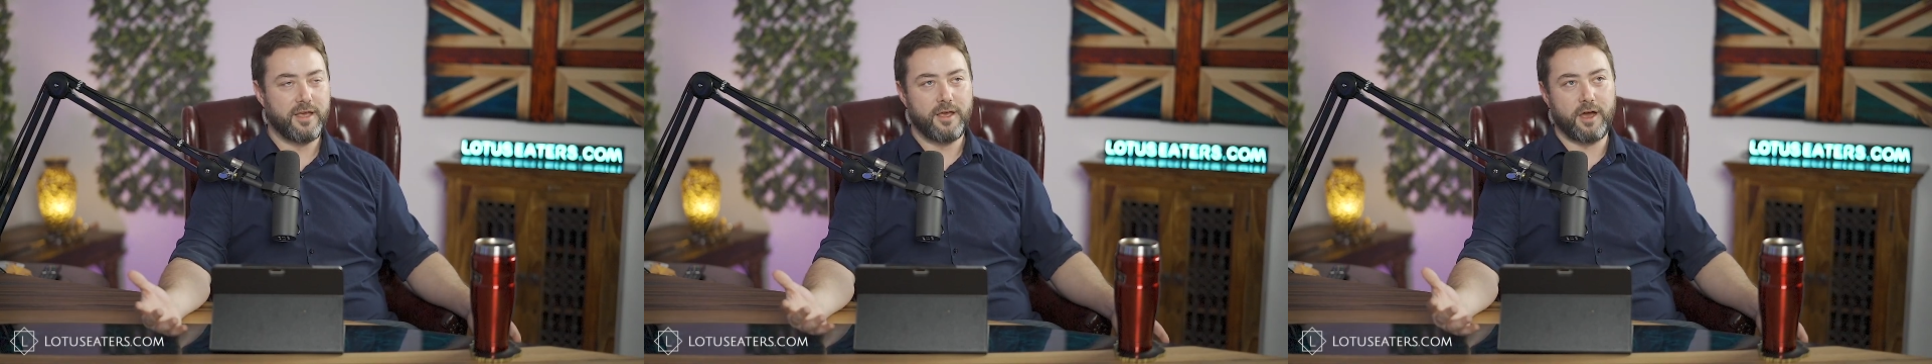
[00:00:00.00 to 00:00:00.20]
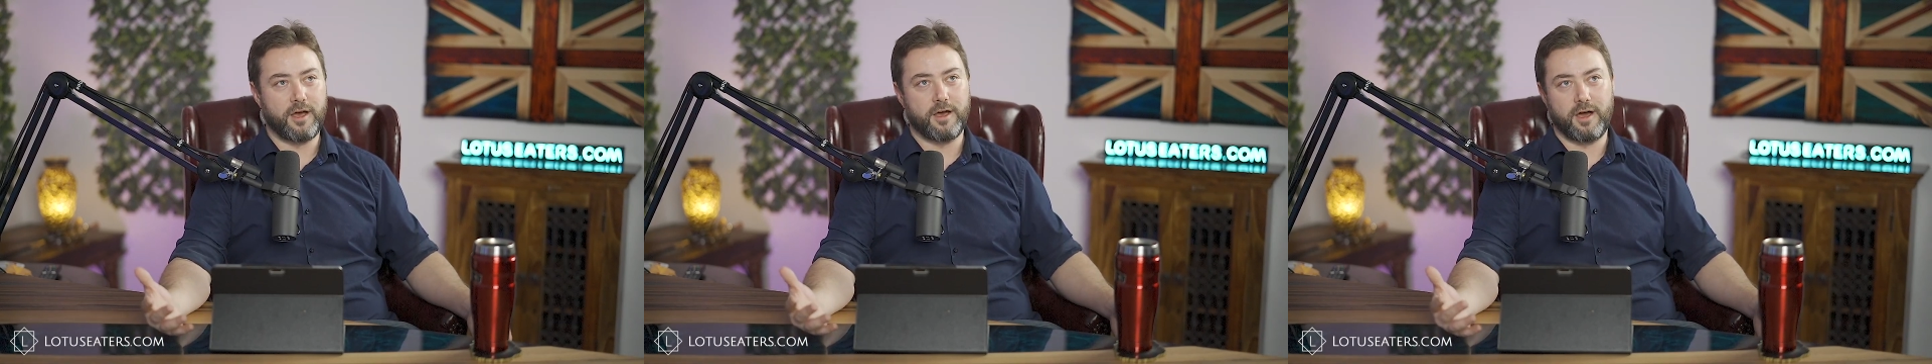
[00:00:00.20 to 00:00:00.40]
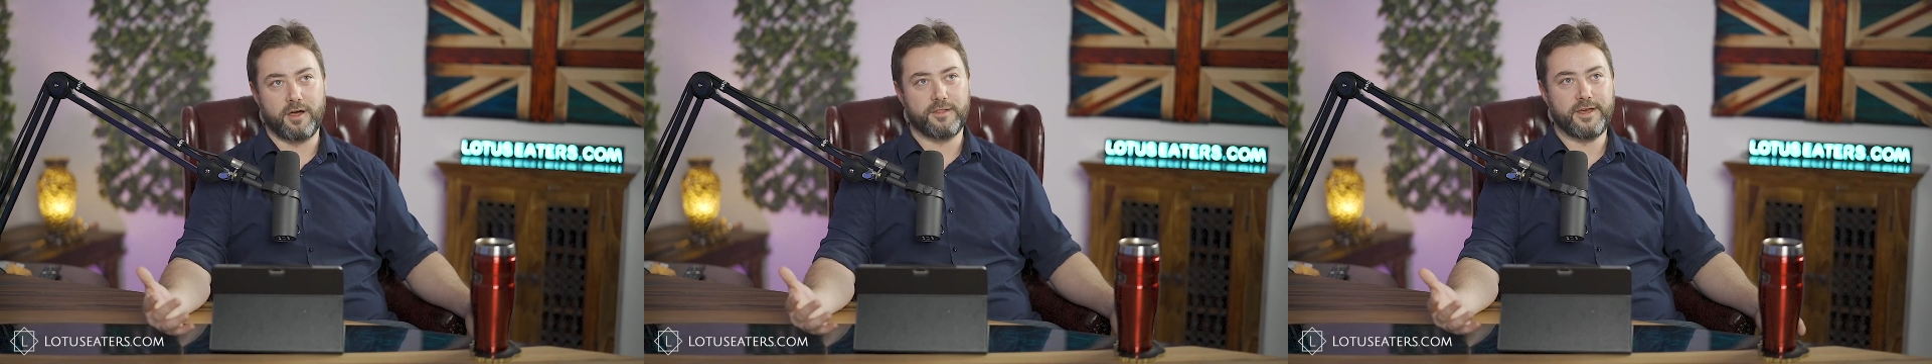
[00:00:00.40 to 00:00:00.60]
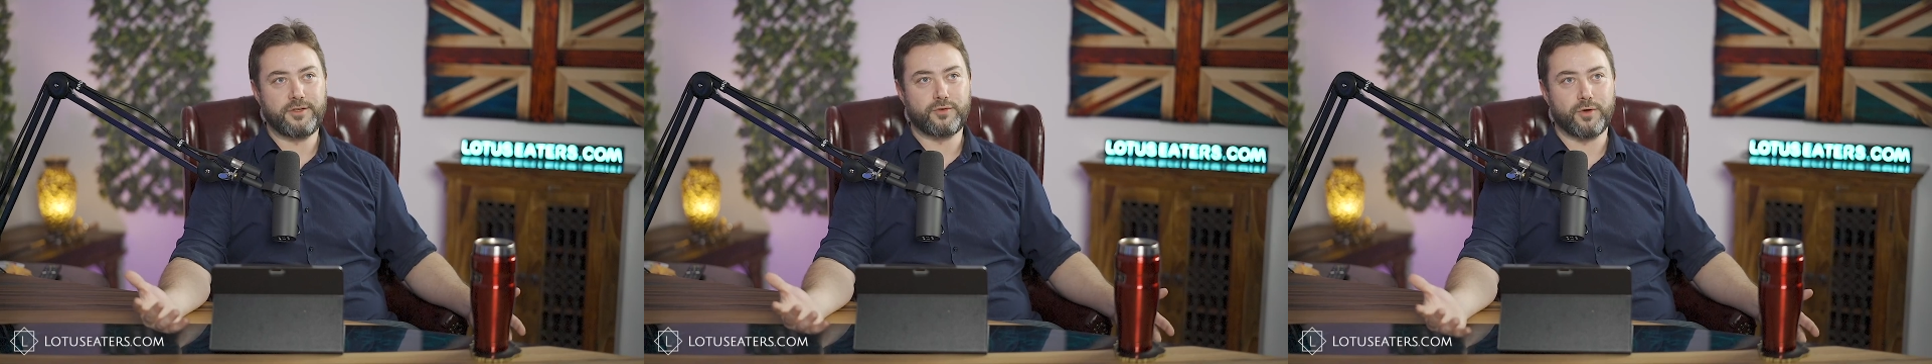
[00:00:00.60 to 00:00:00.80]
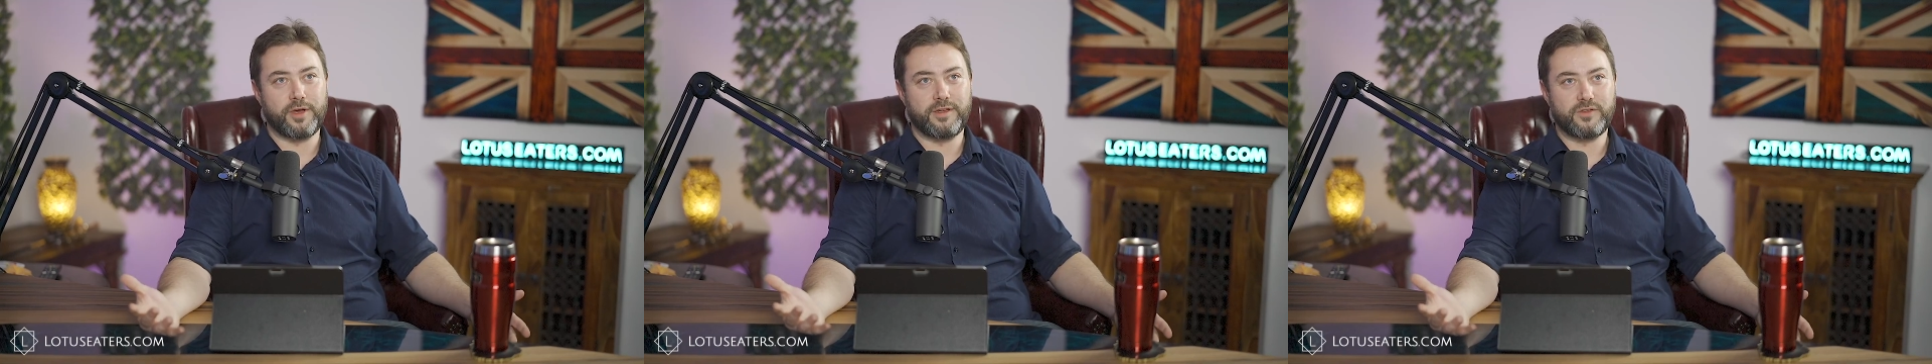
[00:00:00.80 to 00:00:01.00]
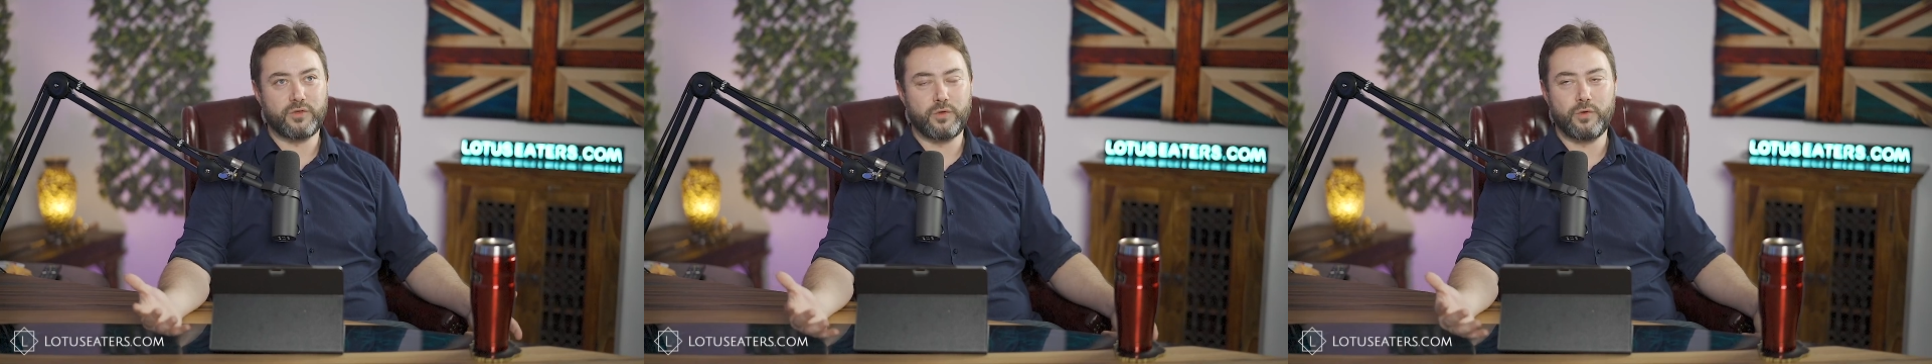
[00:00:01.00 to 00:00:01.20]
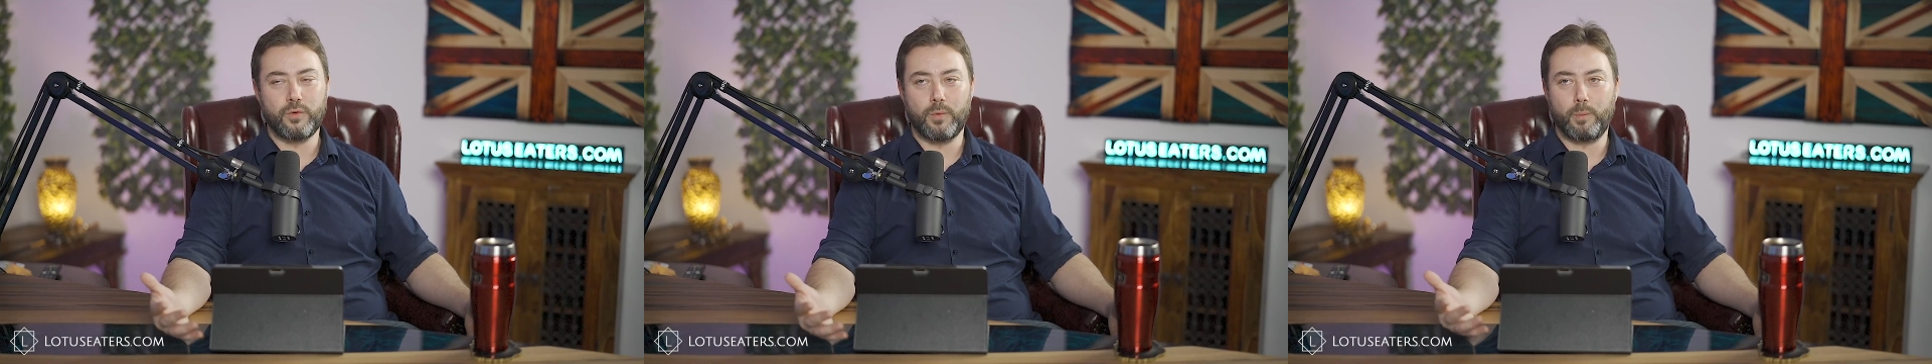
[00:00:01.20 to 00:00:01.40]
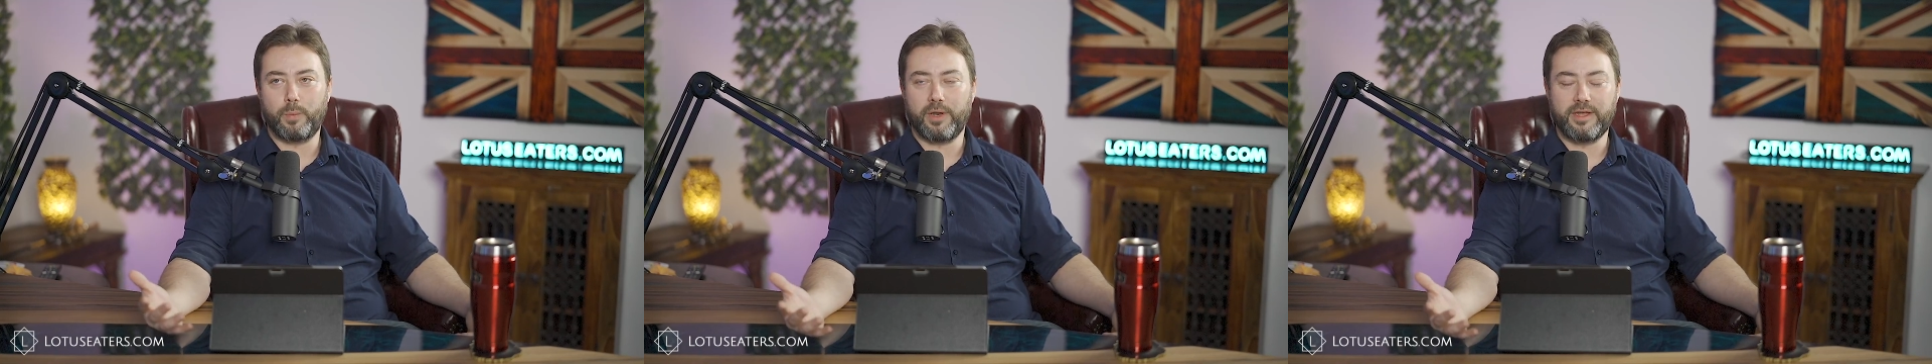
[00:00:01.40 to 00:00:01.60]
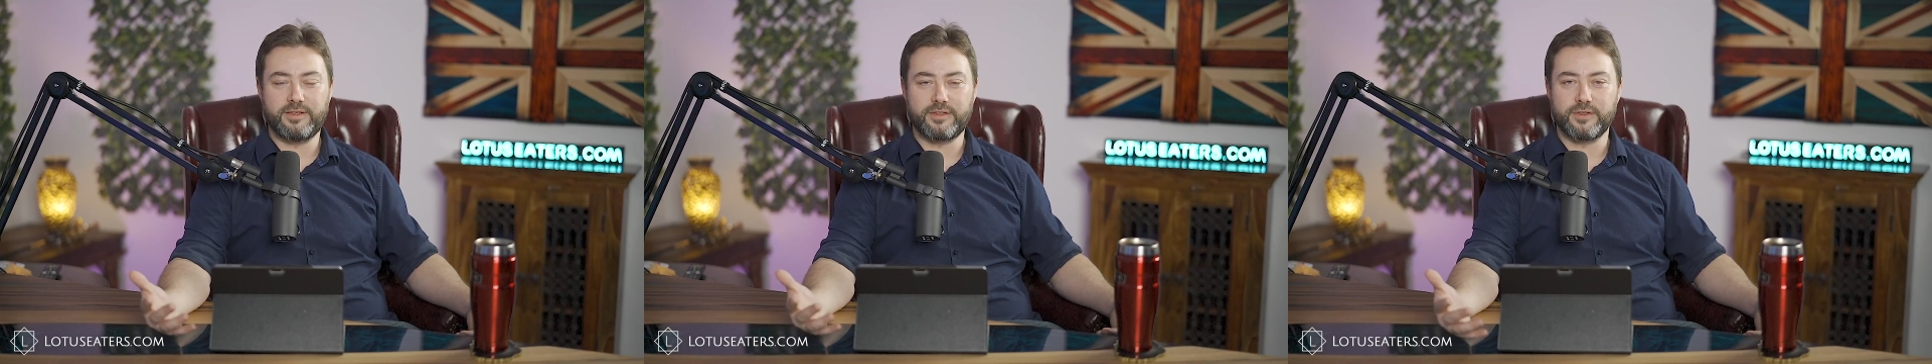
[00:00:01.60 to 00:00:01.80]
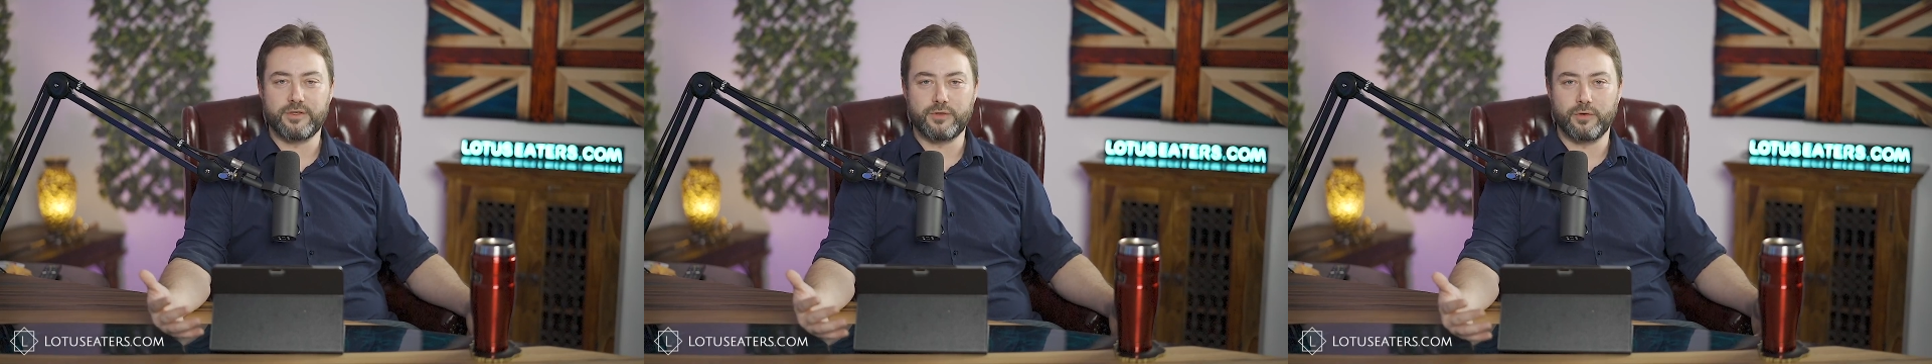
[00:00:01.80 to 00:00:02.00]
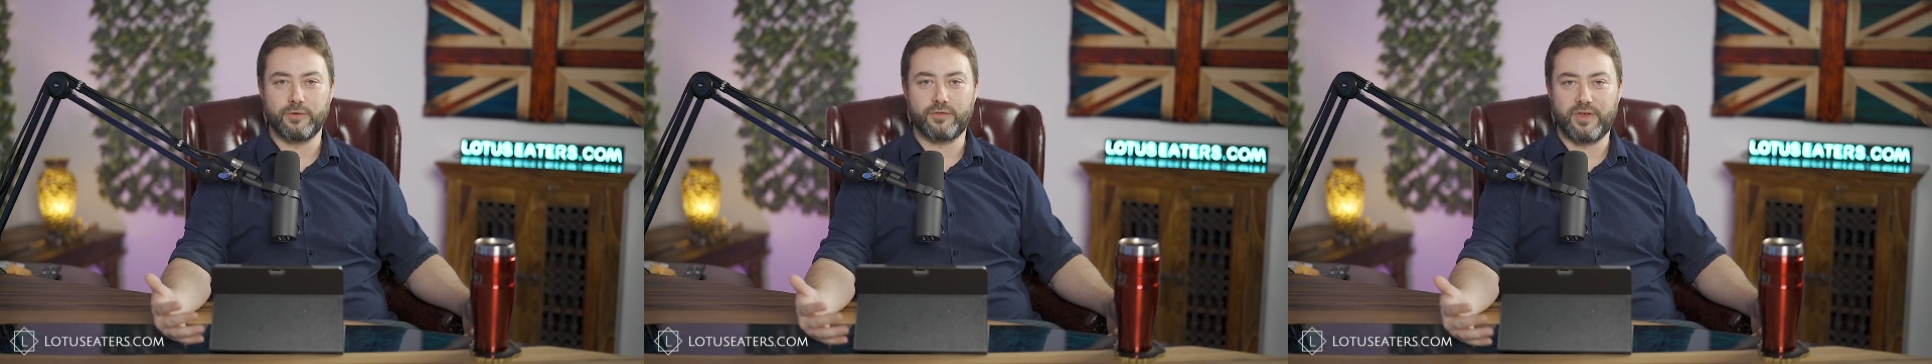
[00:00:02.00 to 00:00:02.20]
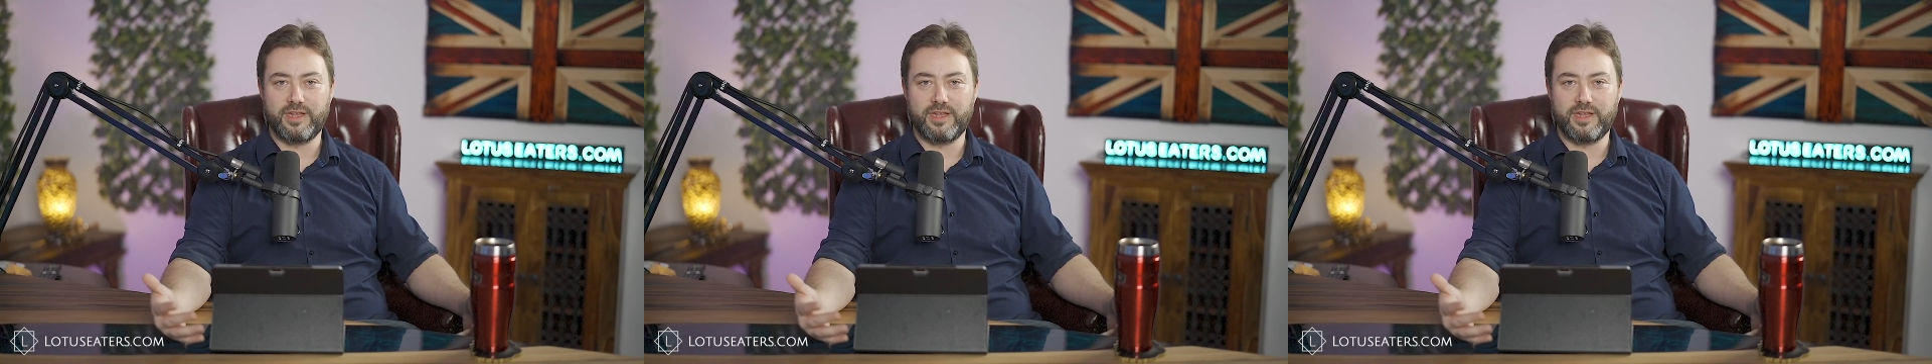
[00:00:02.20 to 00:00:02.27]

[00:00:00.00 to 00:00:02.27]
Are they trying to play to the sort of